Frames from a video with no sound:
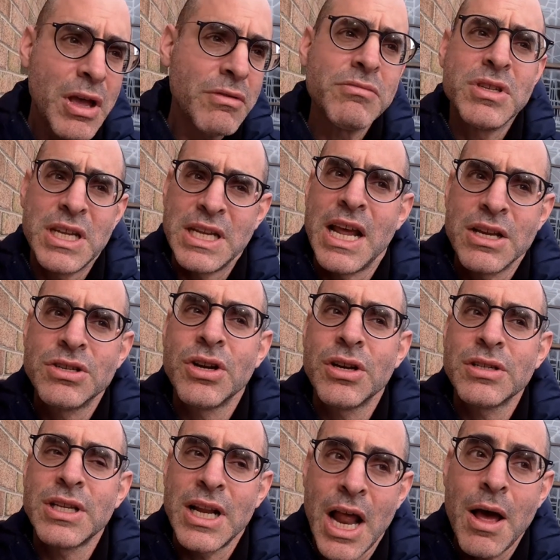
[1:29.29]

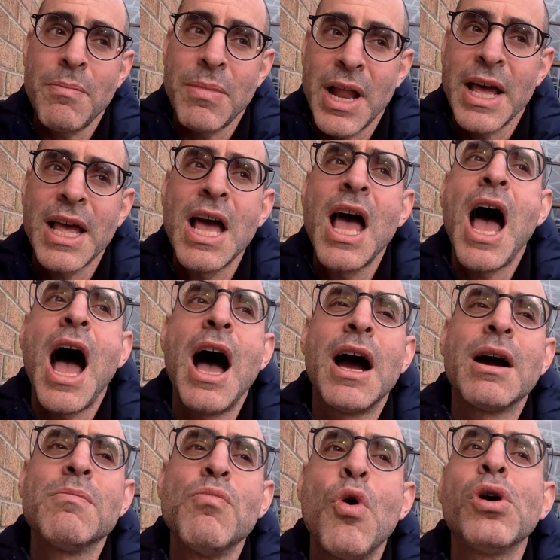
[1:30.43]
teenagers and up,
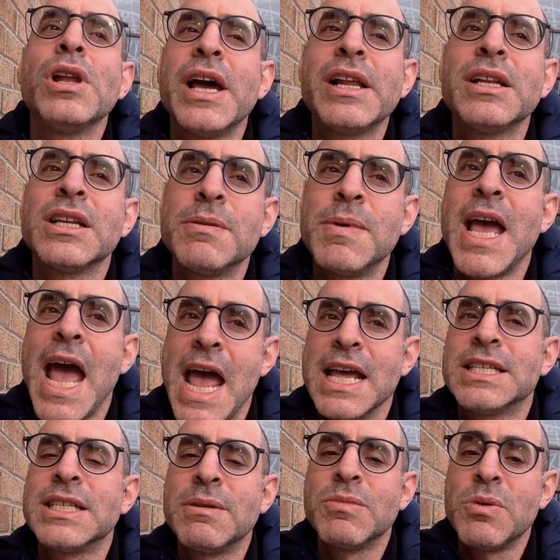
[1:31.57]
are more likely to be
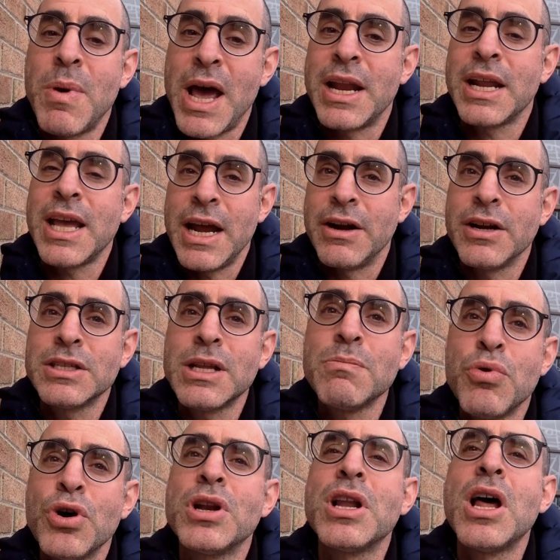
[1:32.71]
asymptomatic carriers and
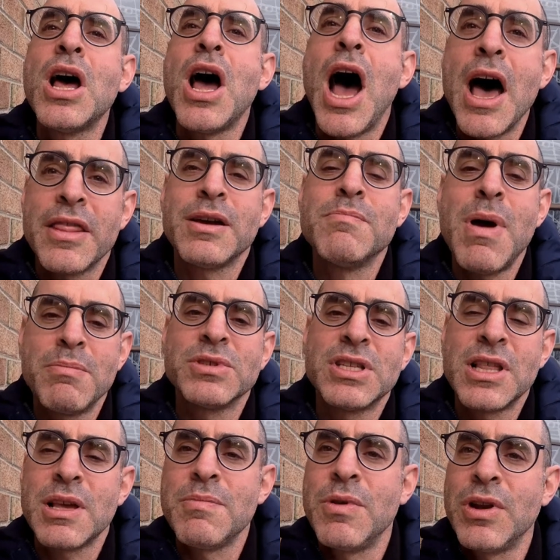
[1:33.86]
put other members of
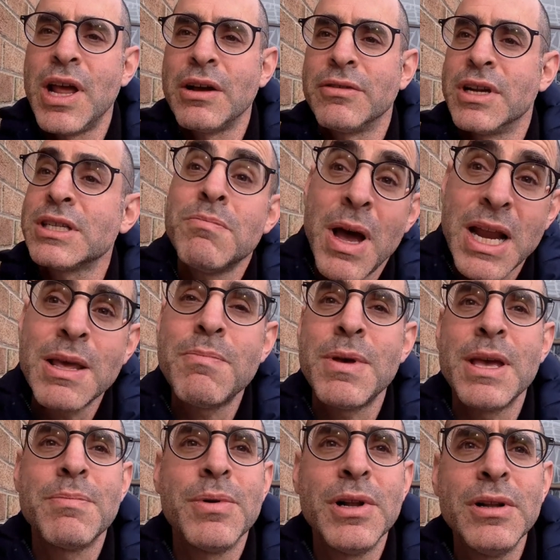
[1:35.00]
the community at risk. Many
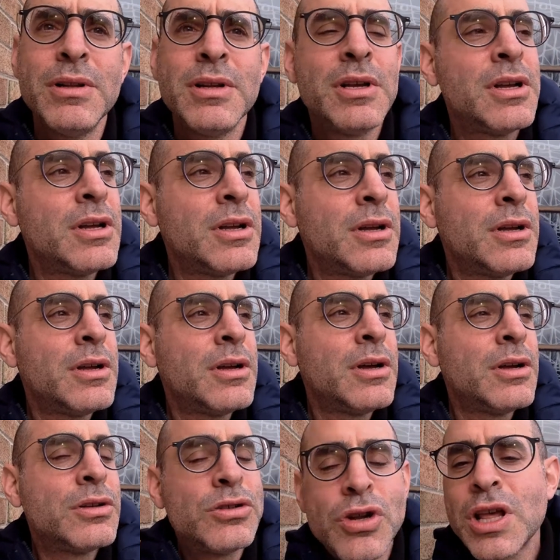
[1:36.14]
people
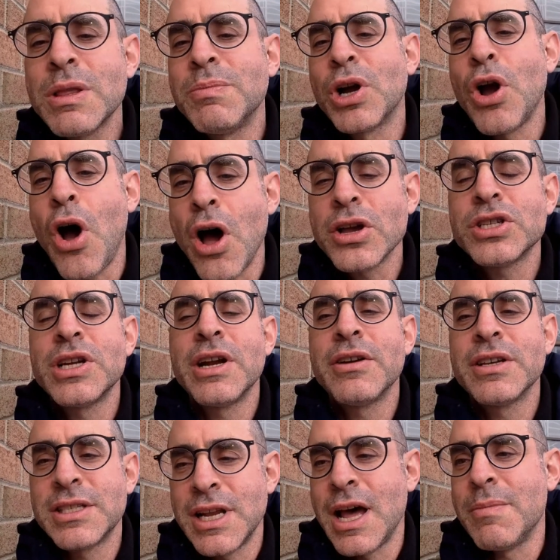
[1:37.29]
took the precautionary
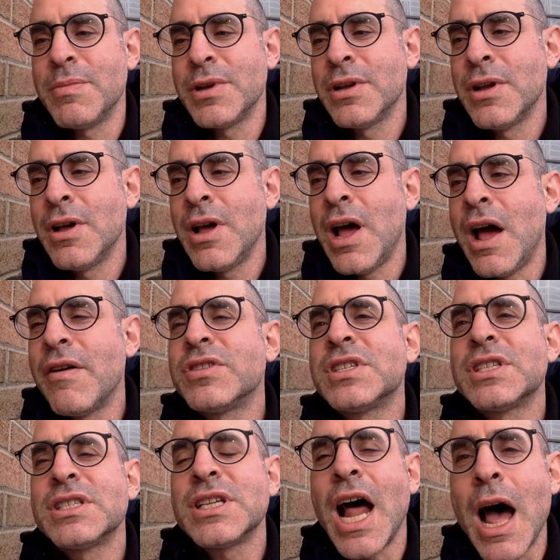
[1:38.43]
step of
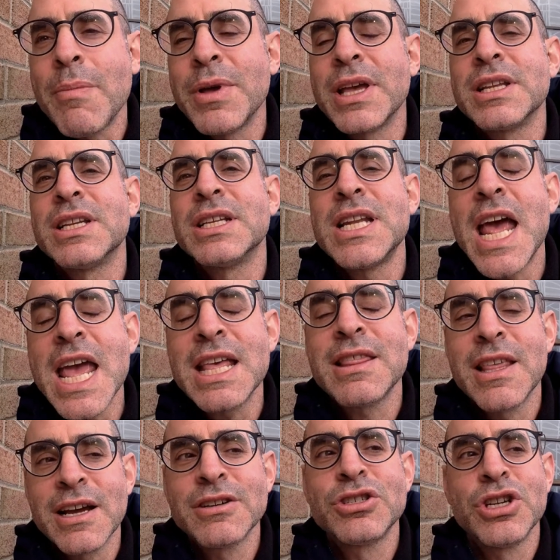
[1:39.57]
stopping to take
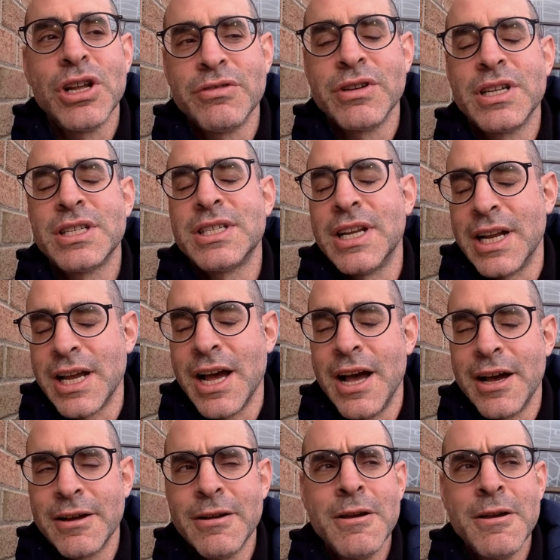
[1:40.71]
their children to synagogue